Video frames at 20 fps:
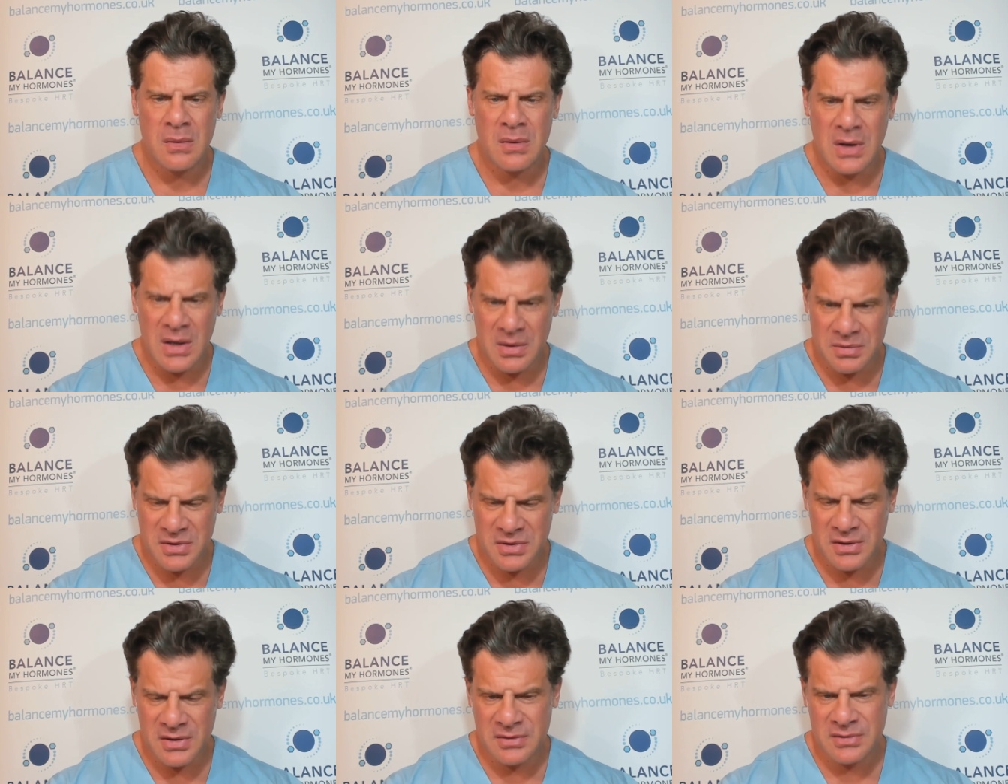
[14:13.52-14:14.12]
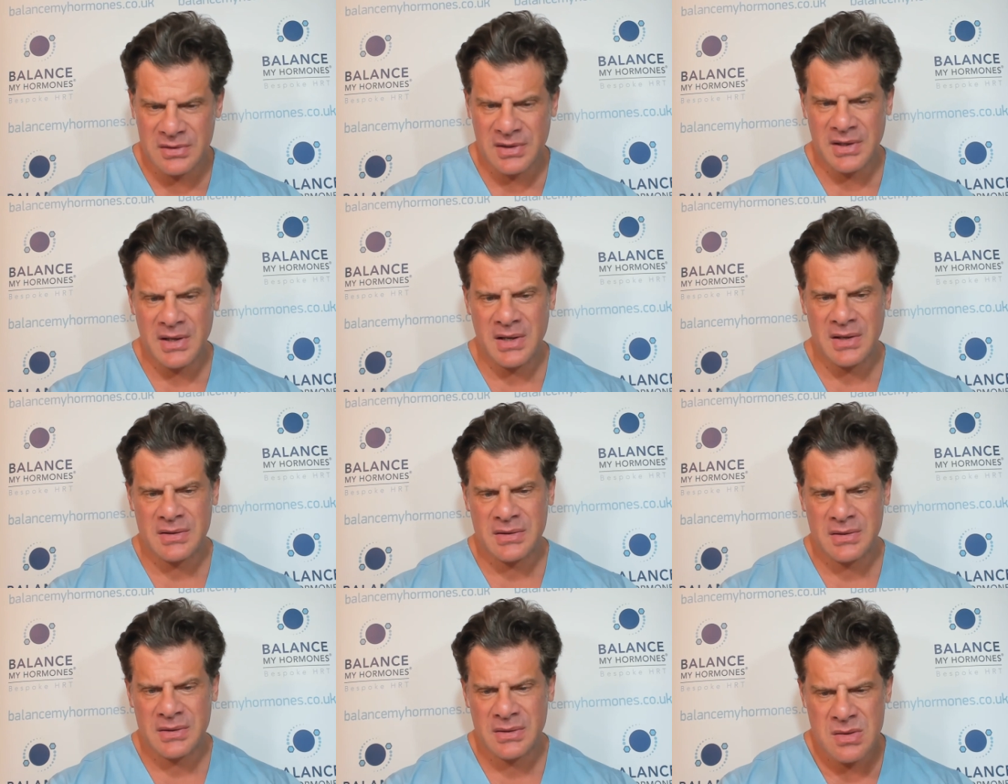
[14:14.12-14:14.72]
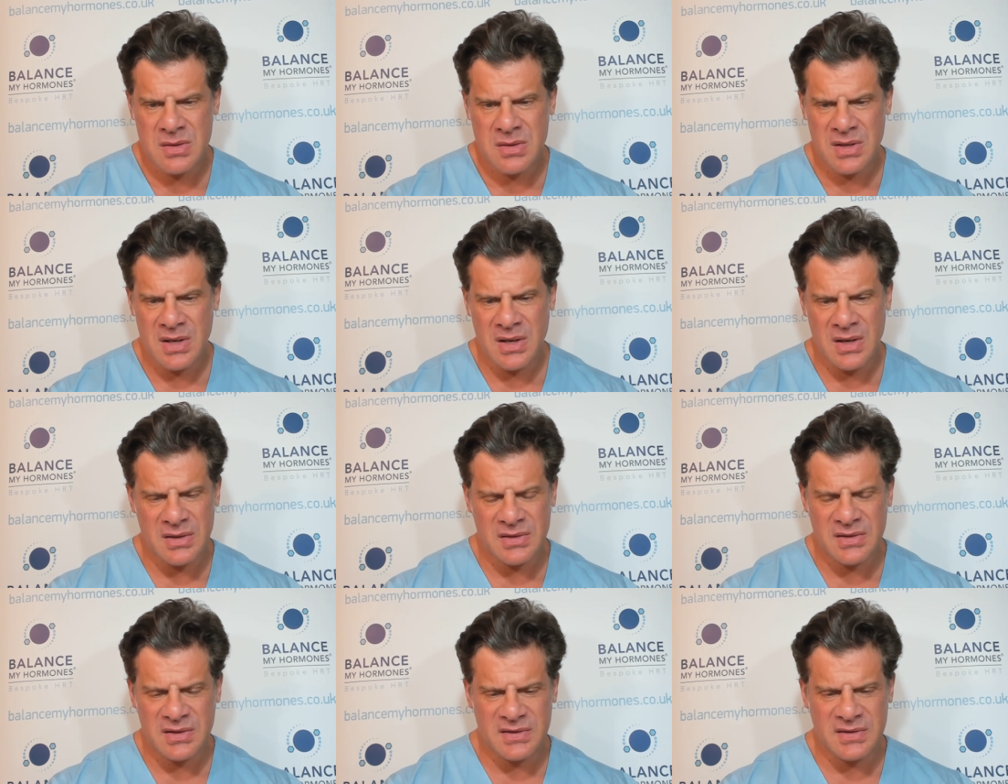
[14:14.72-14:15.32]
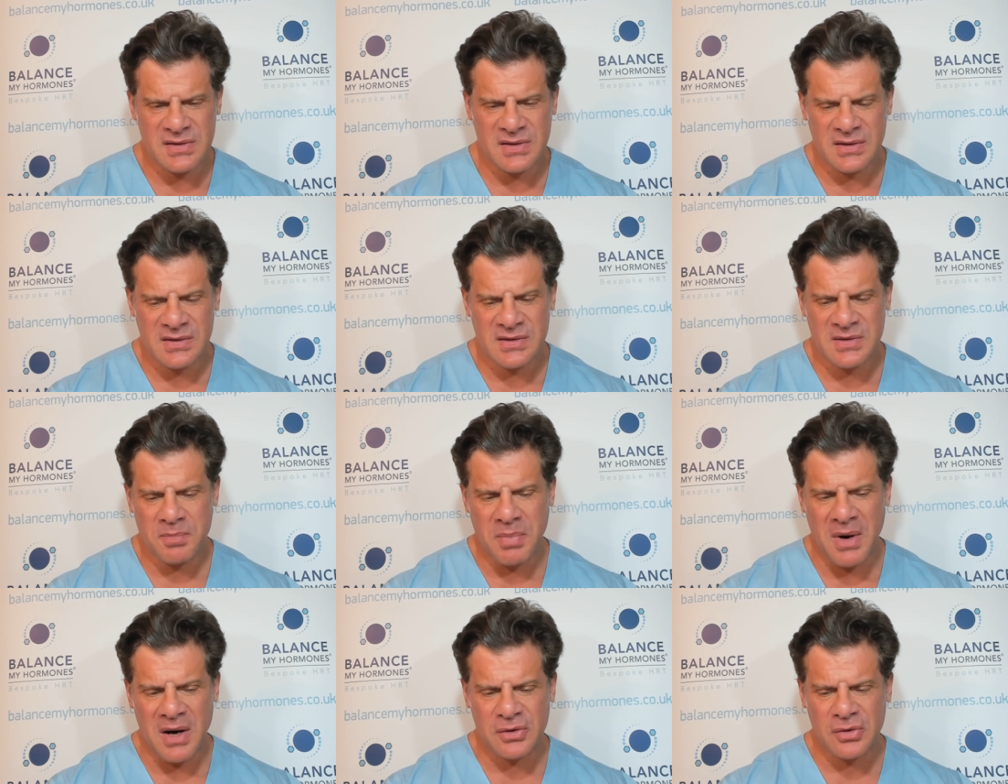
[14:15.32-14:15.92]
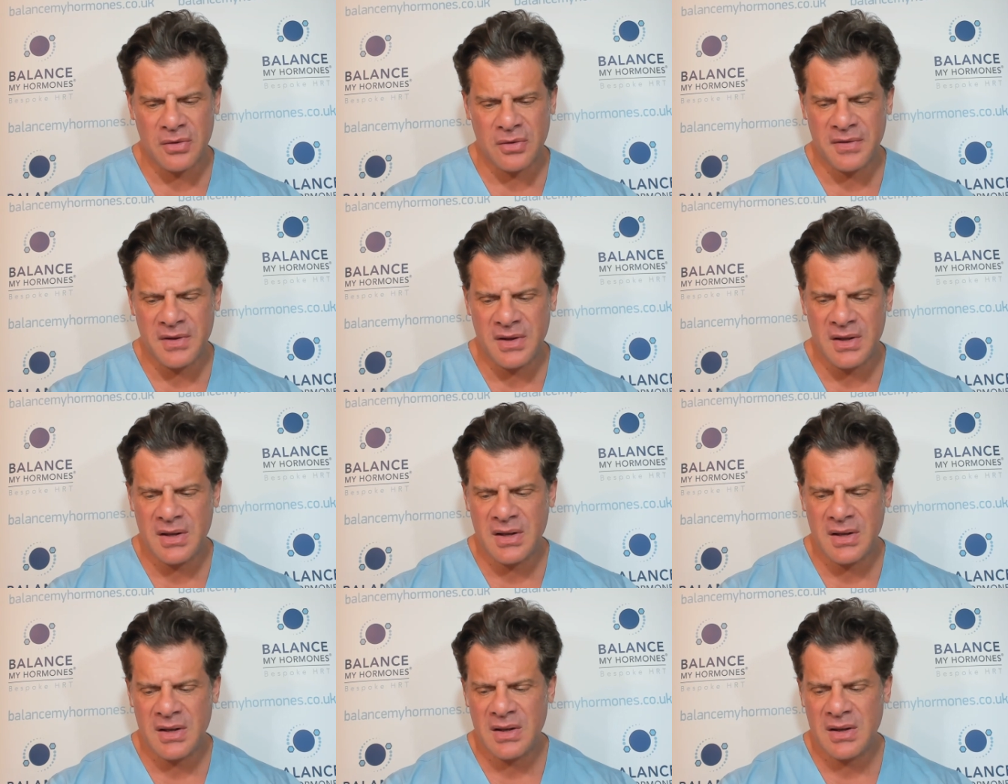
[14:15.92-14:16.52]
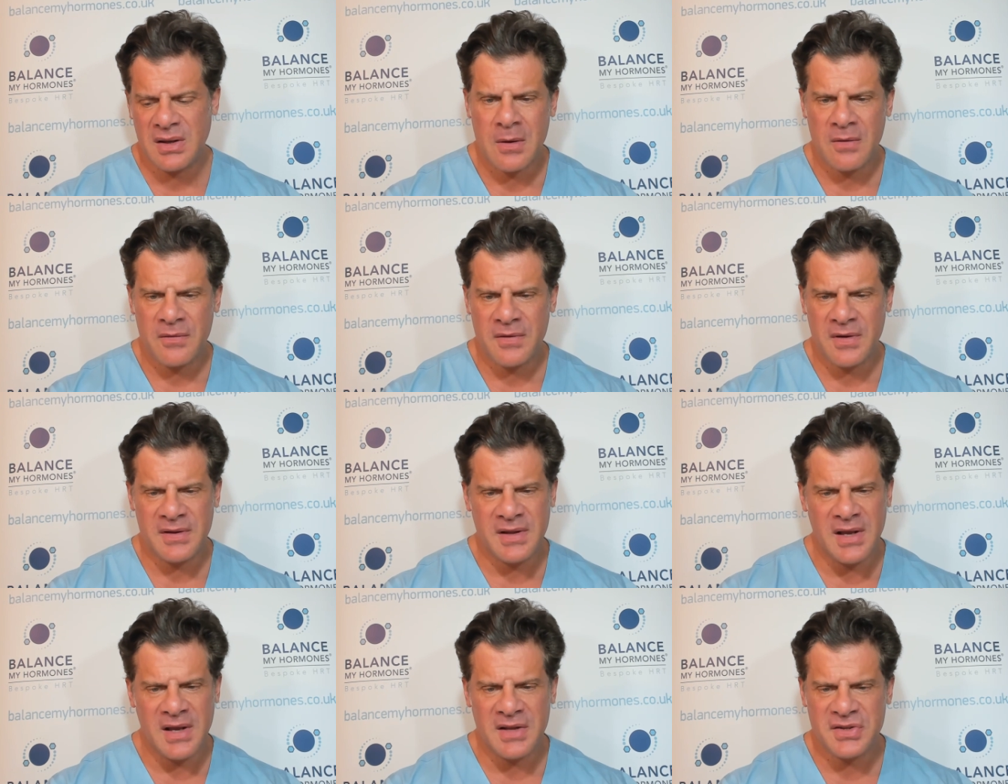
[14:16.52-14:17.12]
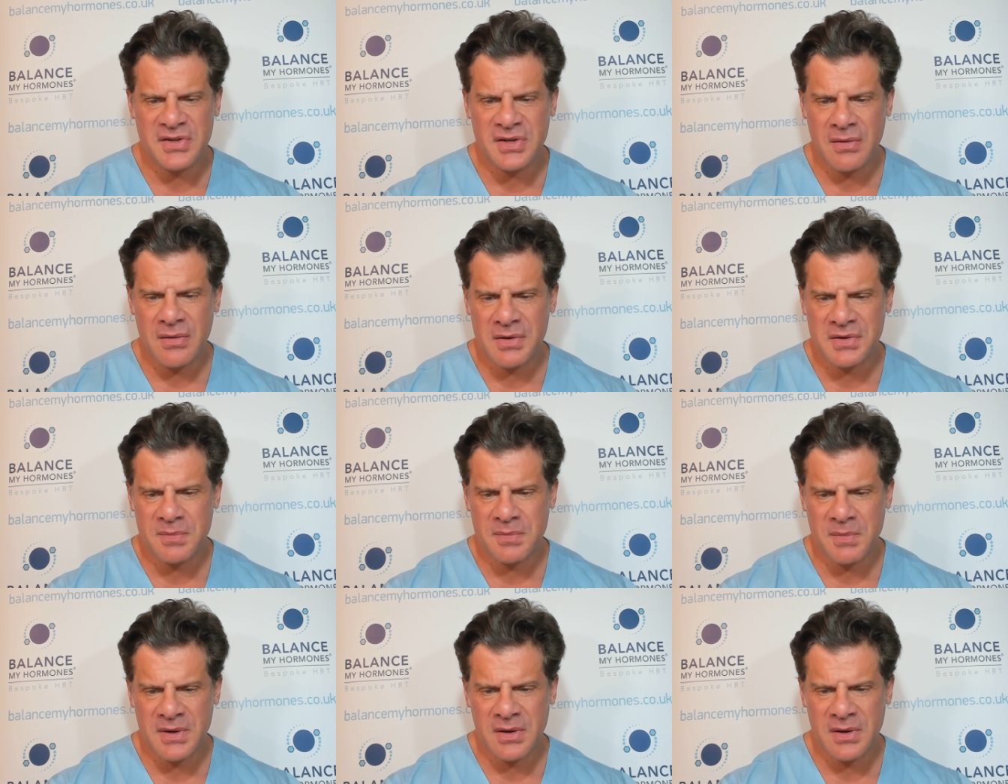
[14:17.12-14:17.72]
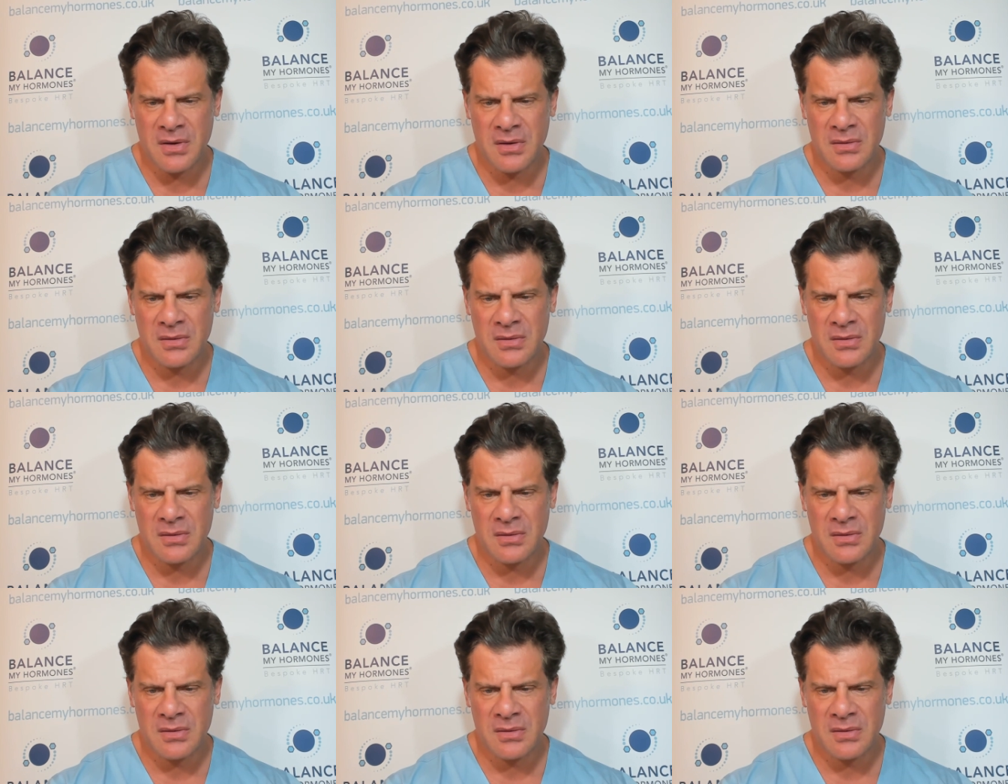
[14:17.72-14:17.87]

Absolutely, yes. Yes, it's, it's part of the of the aging regimen, you